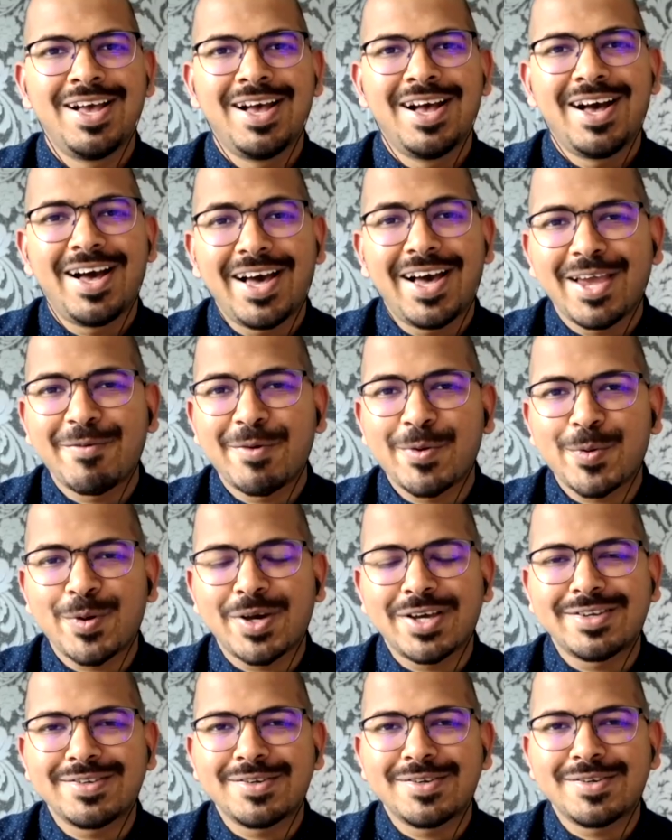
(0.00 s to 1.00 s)
Hi
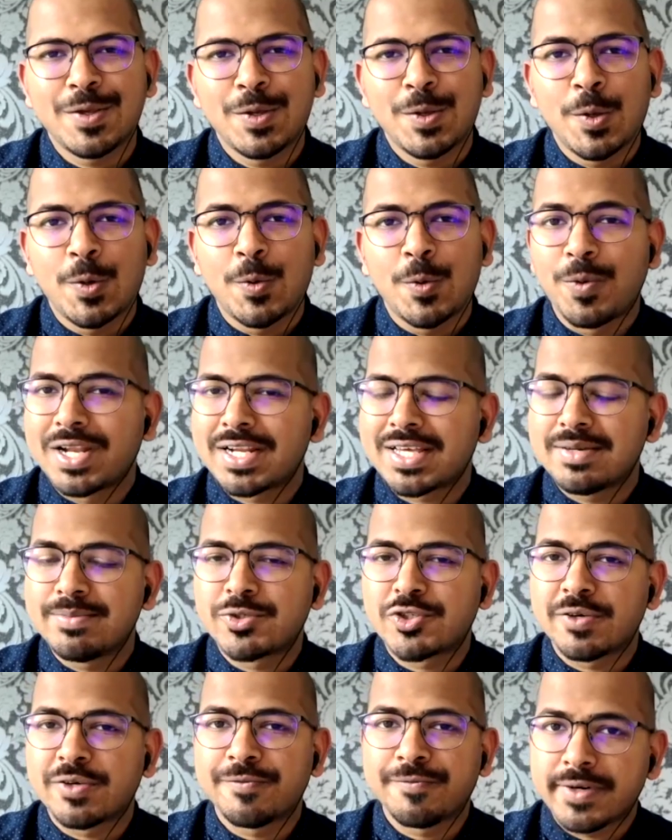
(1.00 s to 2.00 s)
everyone, welcome to
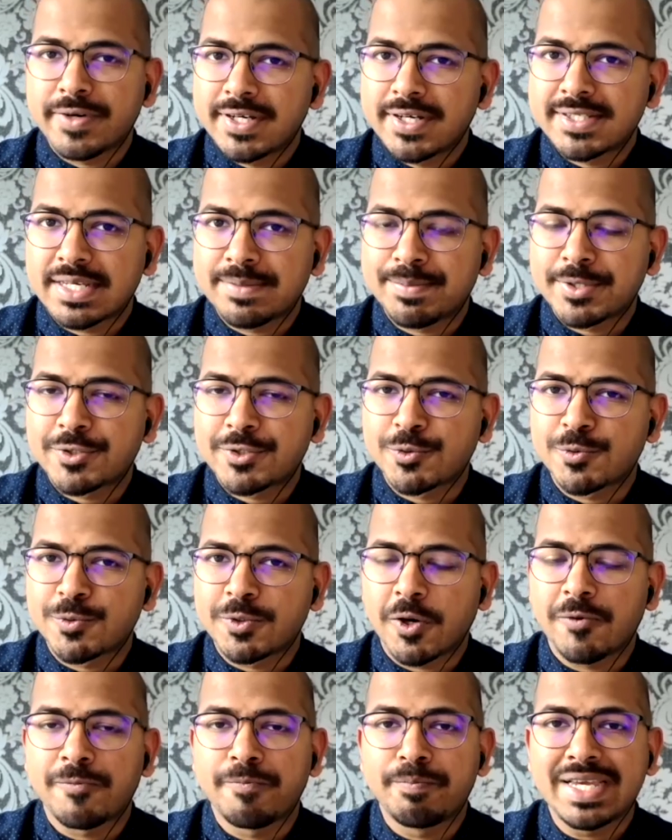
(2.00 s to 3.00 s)
the first episode
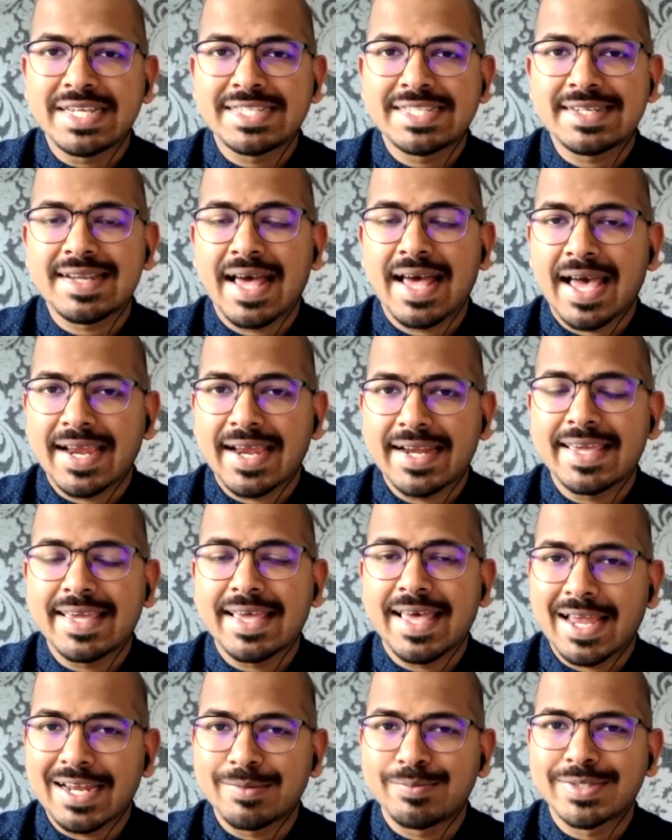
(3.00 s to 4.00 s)
of Meet an ID
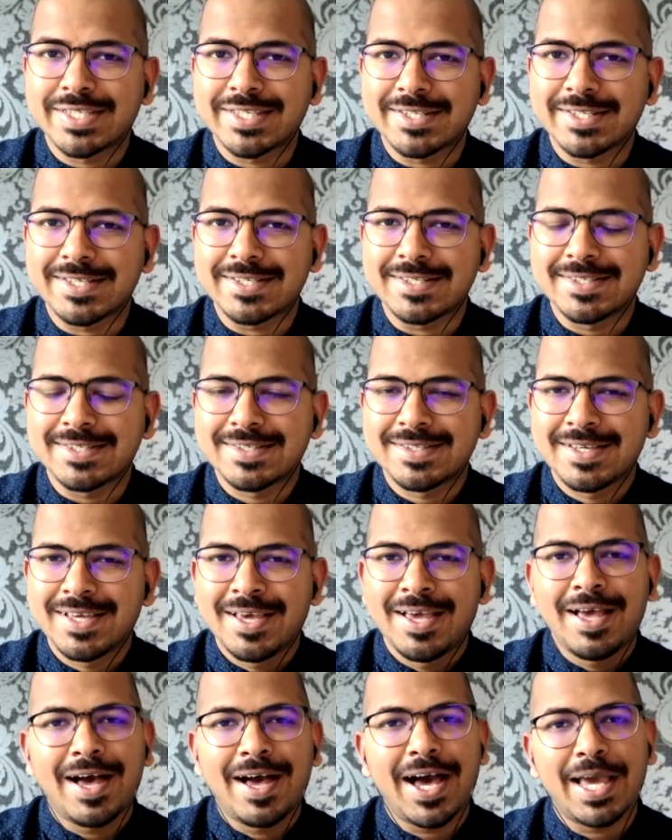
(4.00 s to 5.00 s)
Alum series.
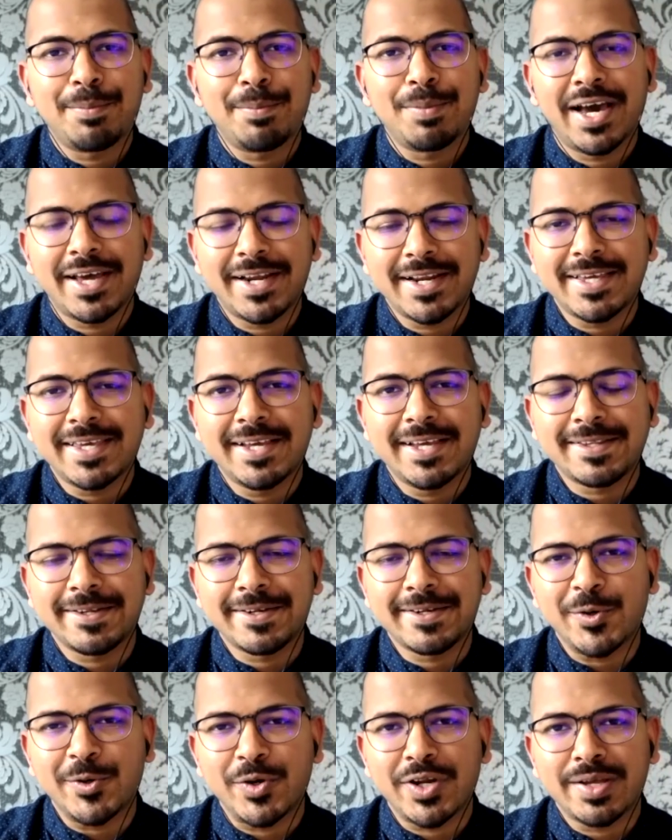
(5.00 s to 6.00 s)
I'm Harikeerthan
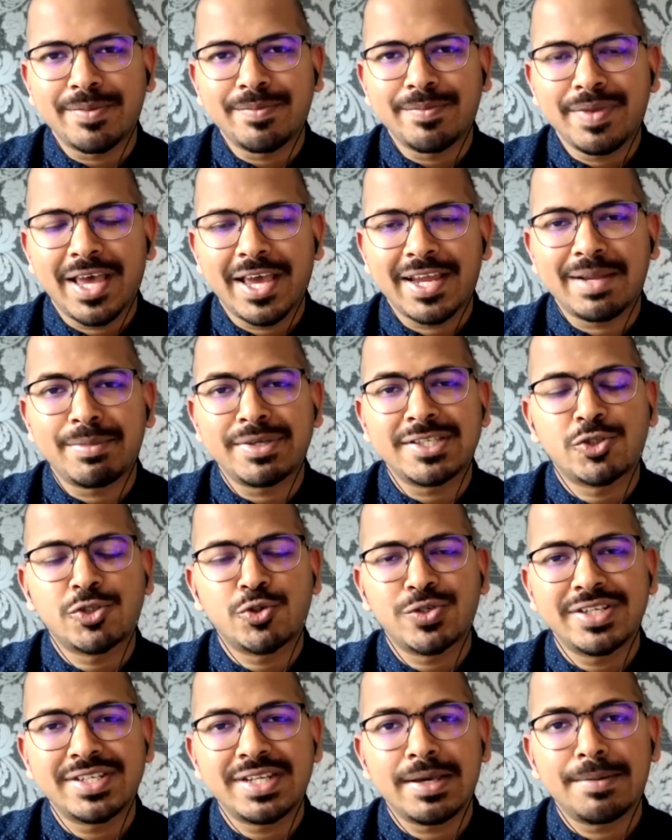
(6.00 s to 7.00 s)
Raghuram and I'm a
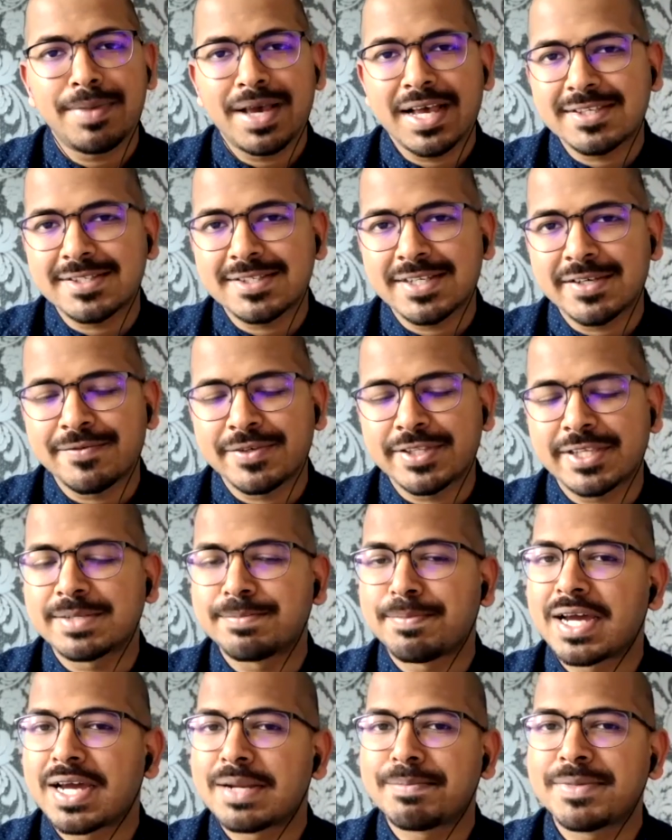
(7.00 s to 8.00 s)
student ambassador for the
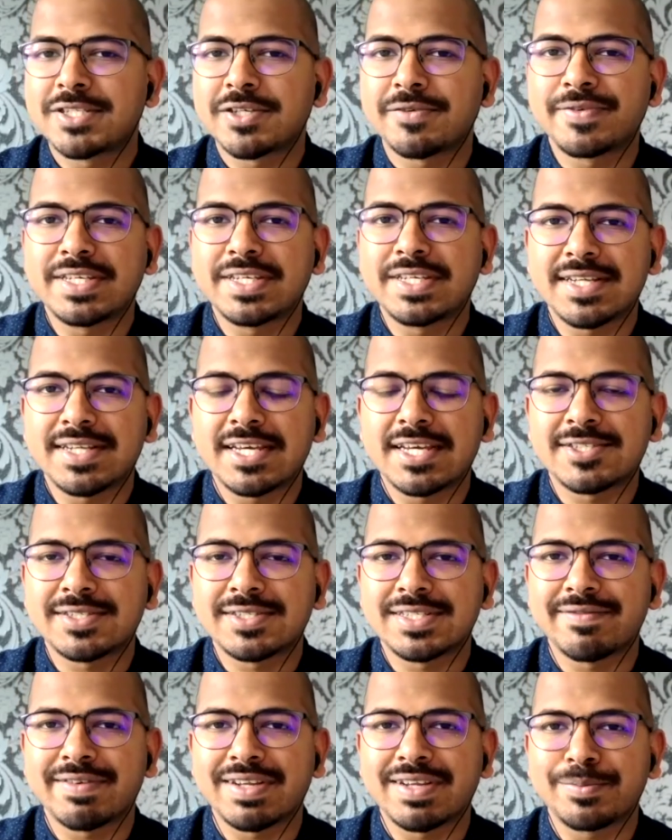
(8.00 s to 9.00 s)
Department of International
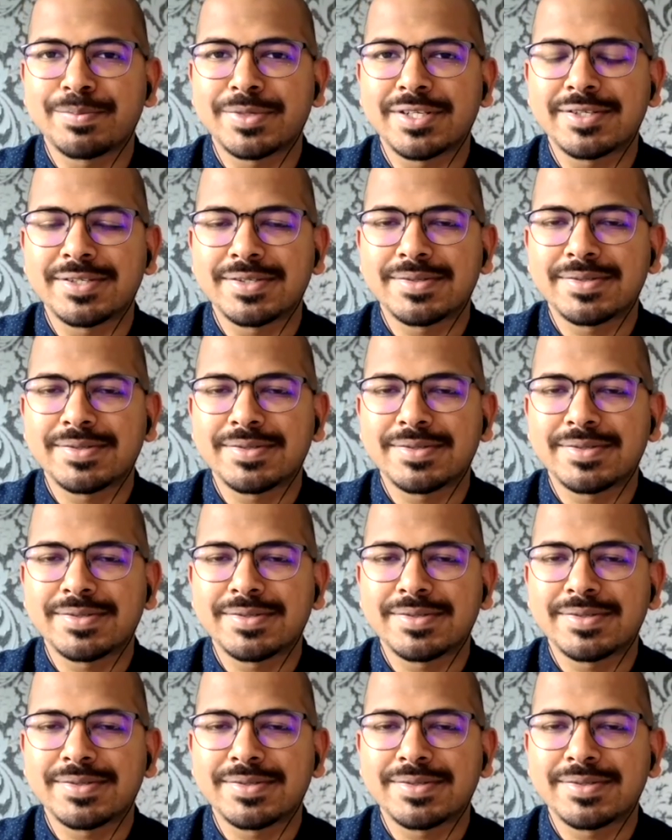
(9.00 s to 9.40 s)
Development.